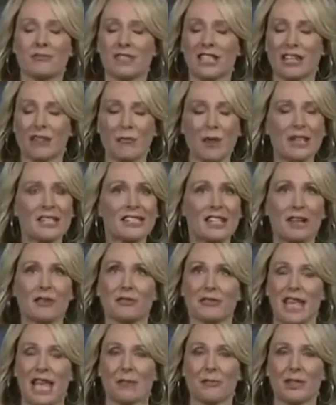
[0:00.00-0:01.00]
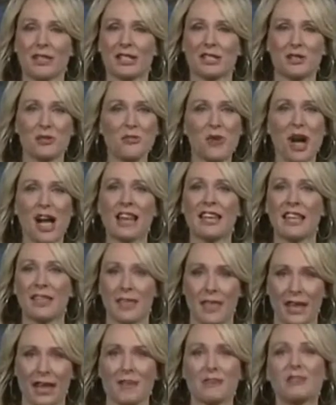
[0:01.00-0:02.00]
to give myself 10 minutes to whine
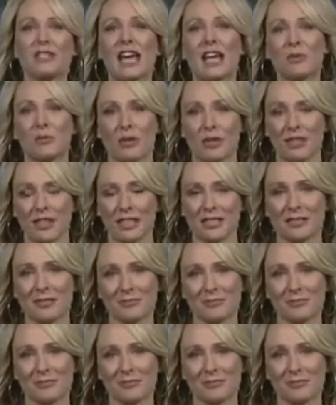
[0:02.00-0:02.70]
and then I'm done with it.